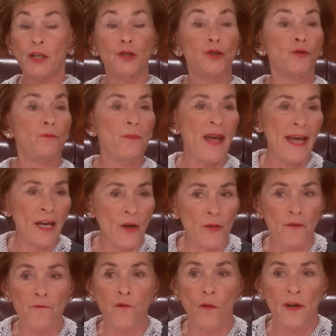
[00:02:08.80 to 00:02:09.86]
Did you pay her
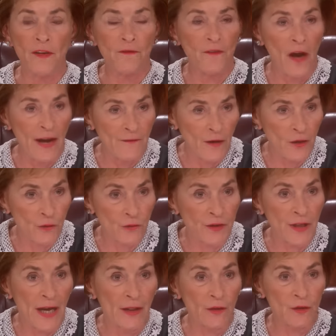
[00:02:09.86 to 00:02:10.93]
the forty-five hundred
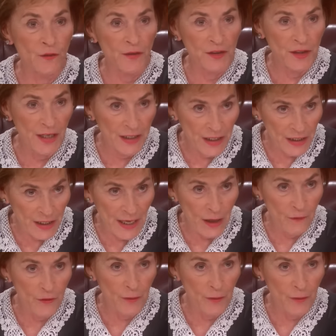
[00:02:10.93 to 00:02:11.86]
dollars for taking care of